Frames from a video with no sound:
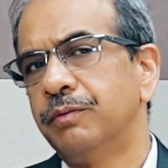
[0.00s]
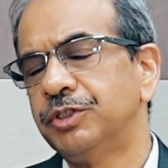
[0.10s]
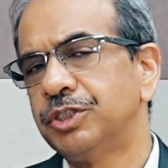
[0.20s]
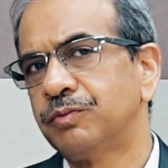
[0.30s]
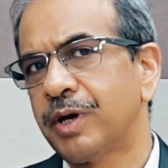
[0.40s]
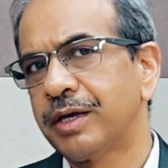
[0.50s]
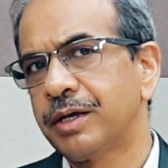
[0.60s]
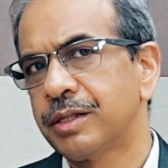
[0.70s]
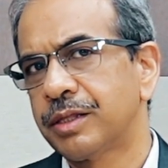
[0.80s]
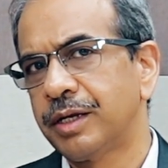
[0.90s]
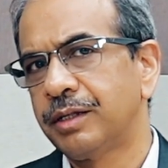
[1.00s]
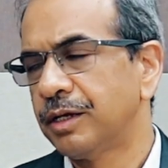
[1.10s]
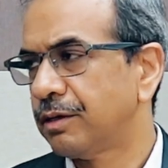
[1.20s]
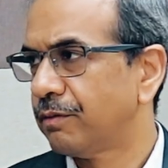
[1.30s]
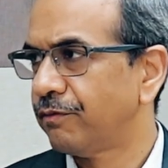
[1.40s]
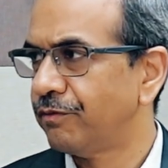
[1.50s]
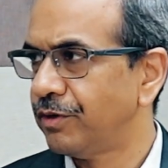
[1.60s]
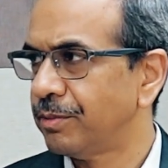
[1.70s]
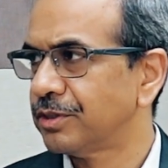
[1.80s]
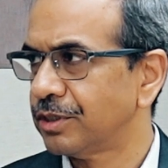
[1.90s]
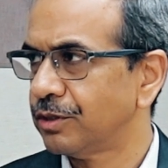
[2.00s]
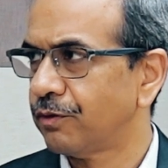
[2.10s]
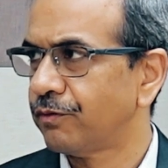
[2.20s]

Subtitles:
which is why I said that 50%